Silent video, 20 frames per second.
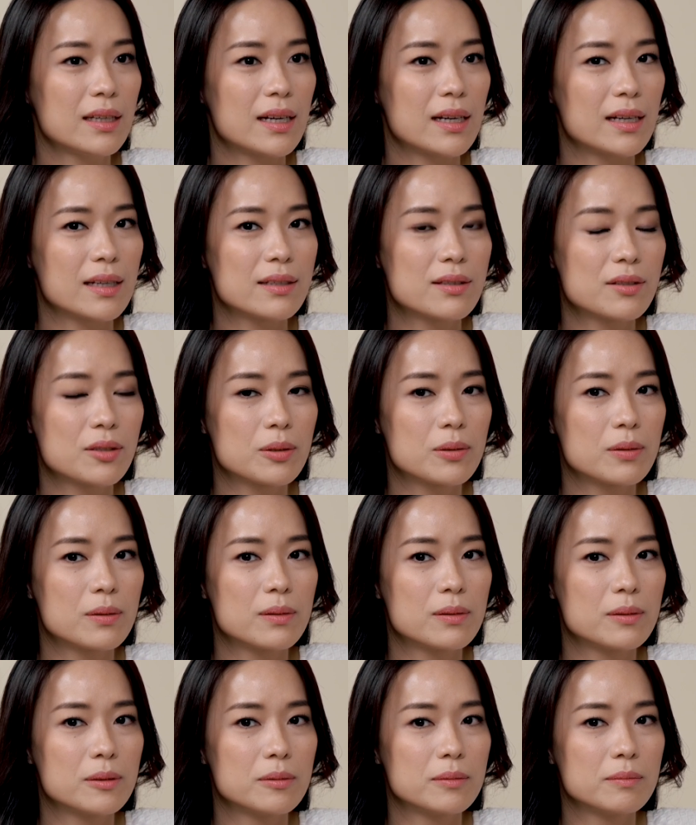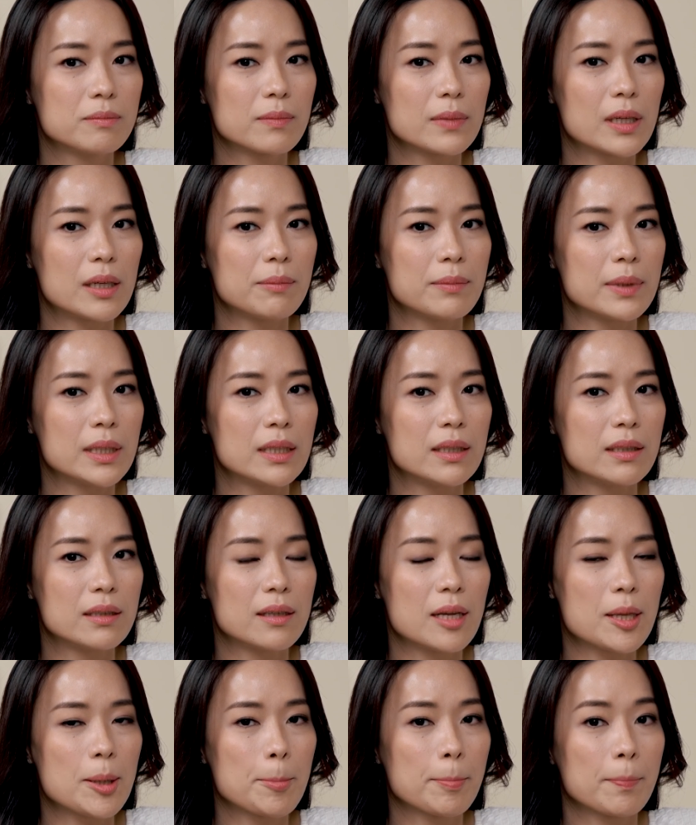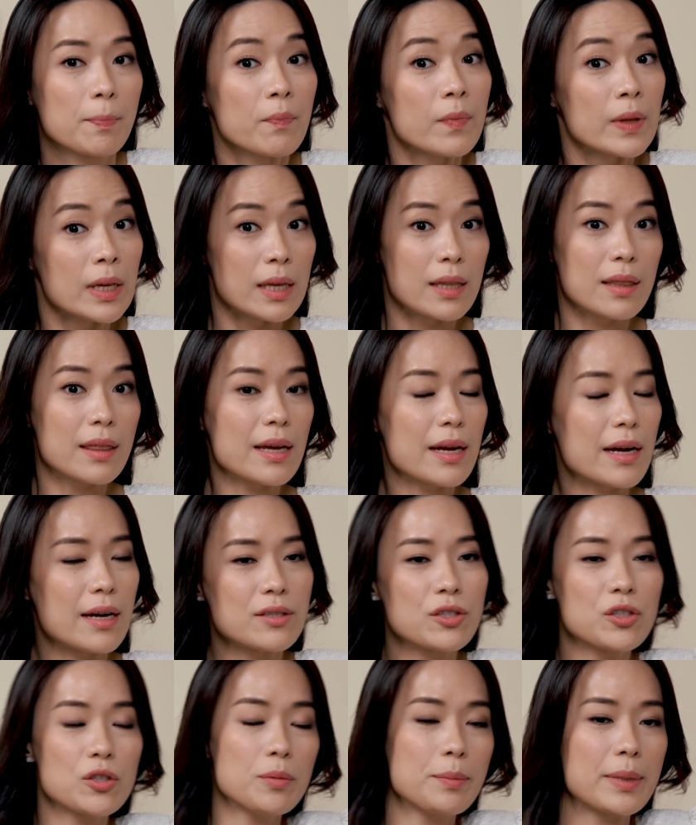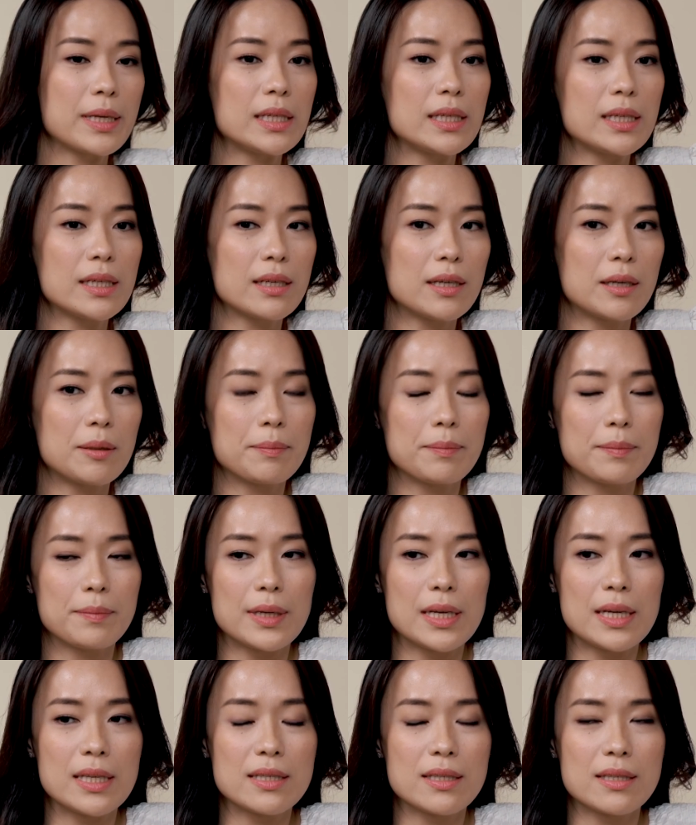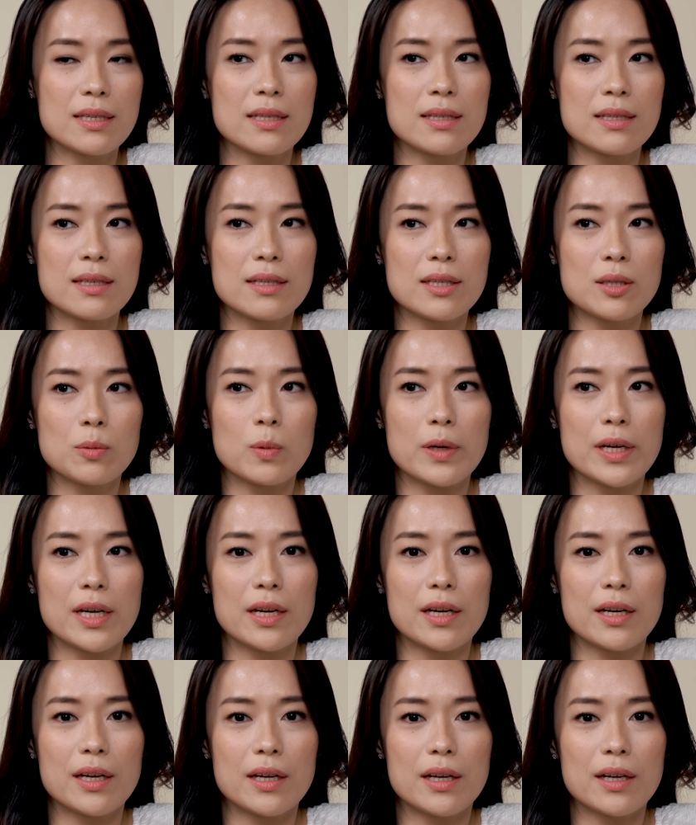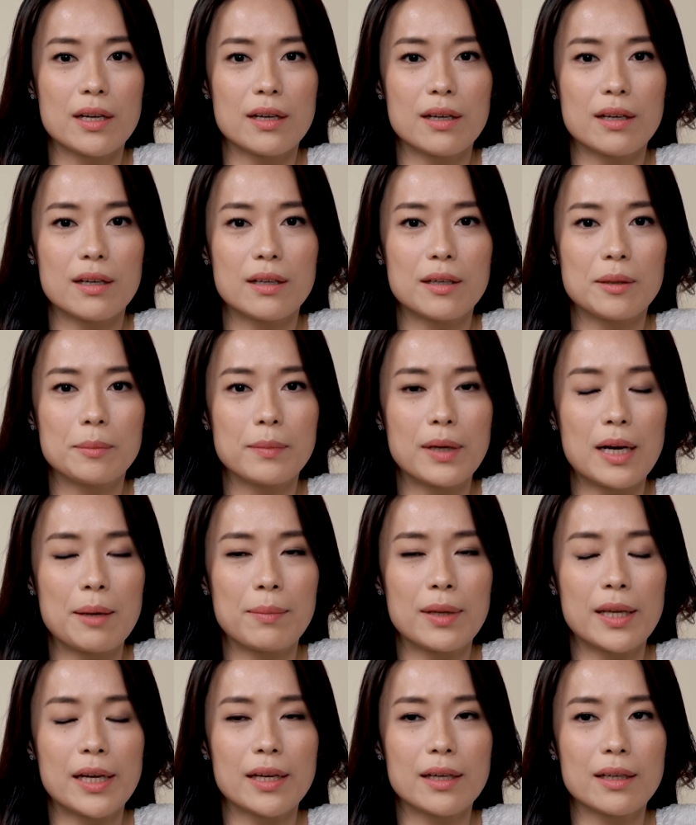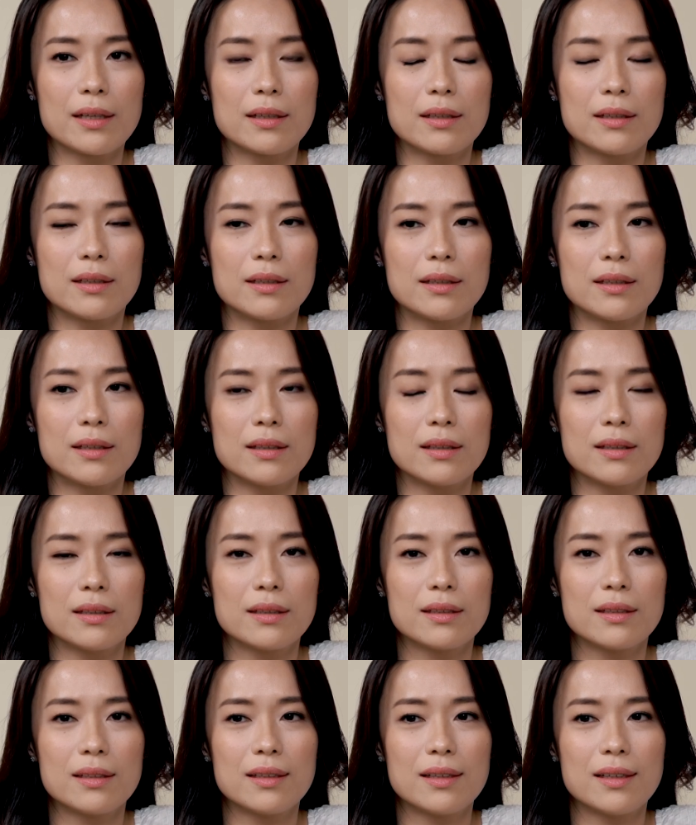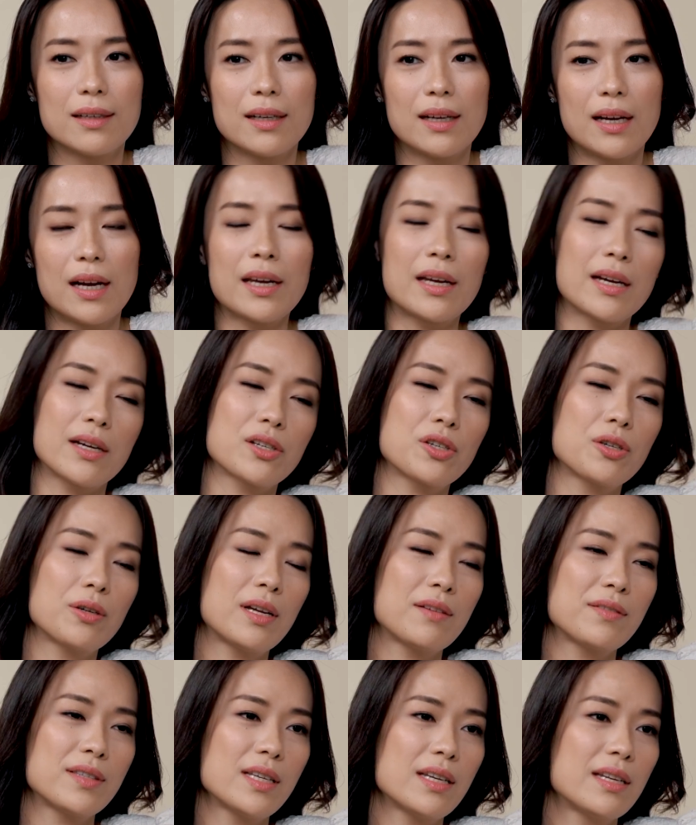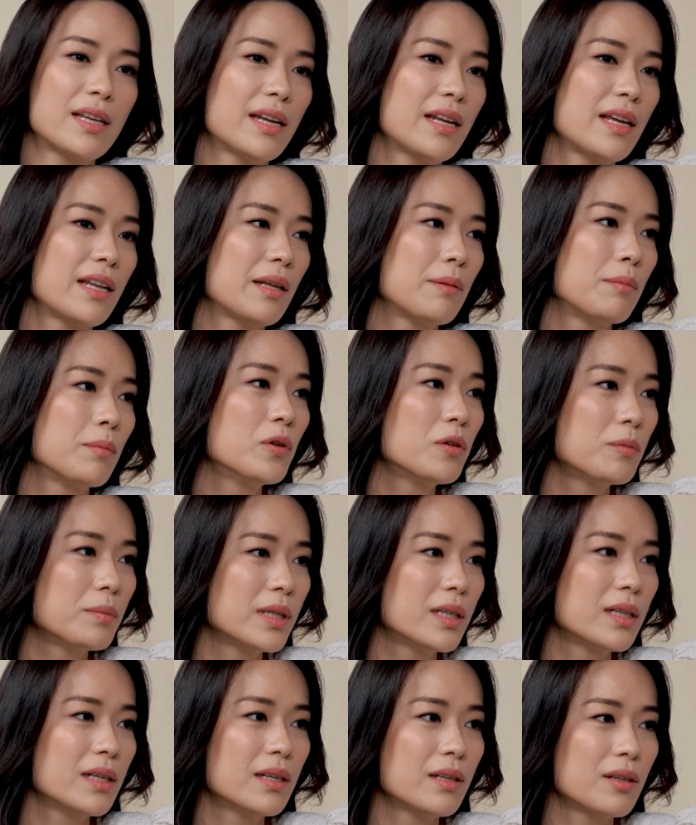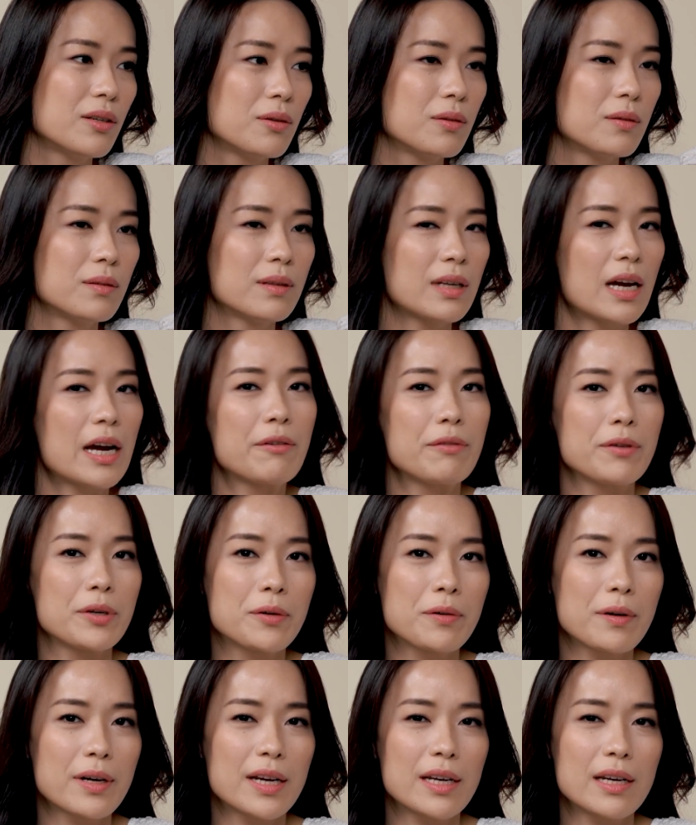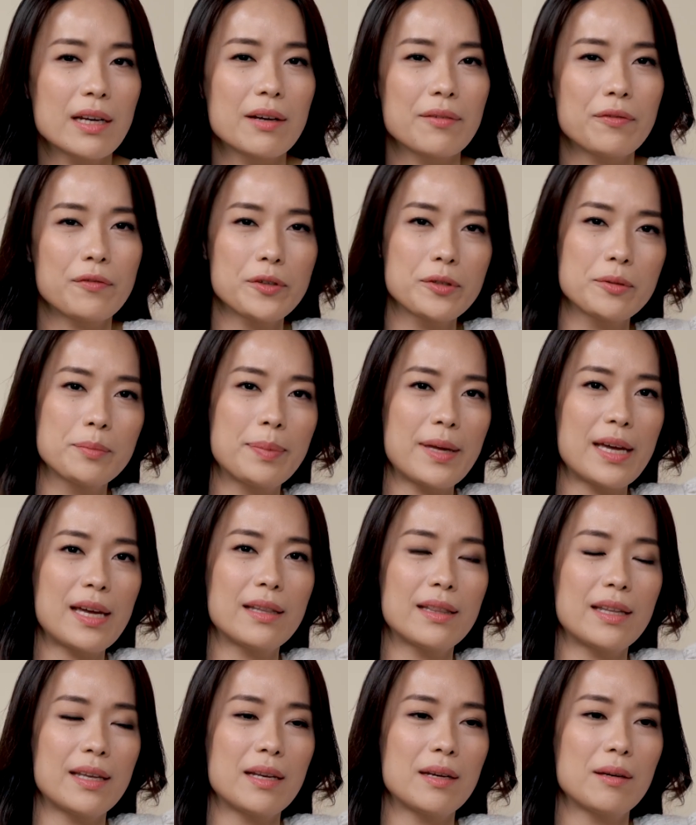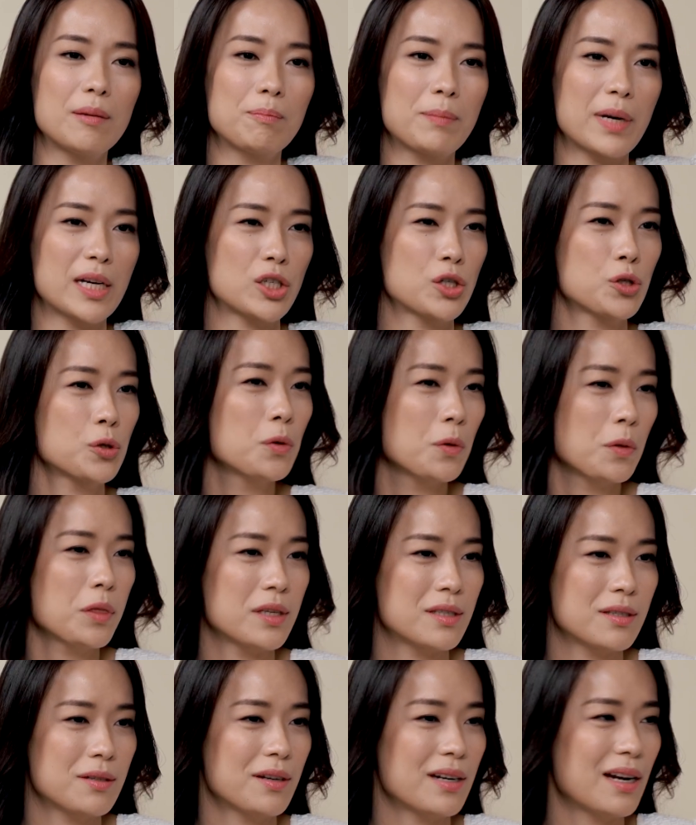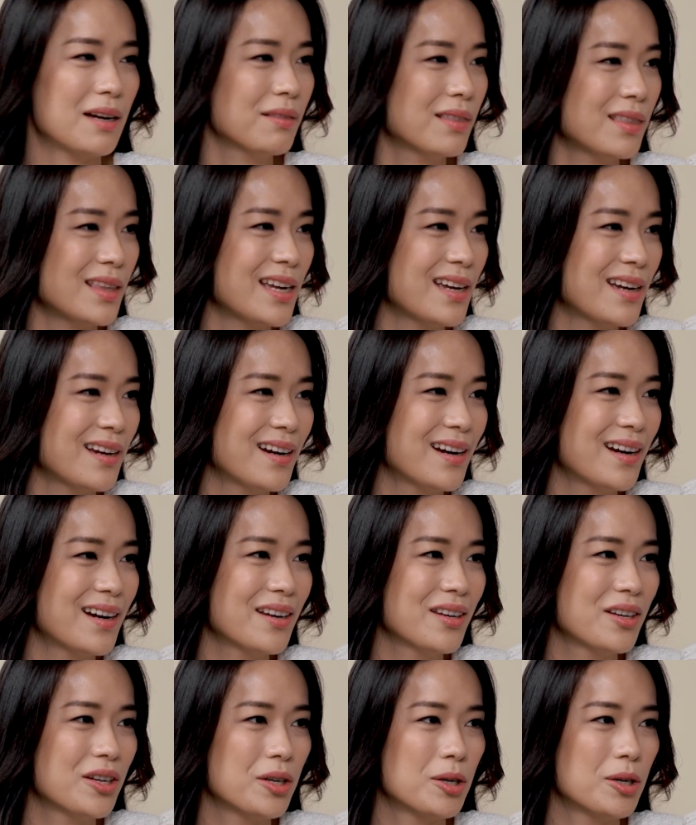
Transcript: Yeah. So I mean, there are so many instances where I'm like, I should have said that at that moment. You know, now I regret. Now I feel bad that my truth is not out there.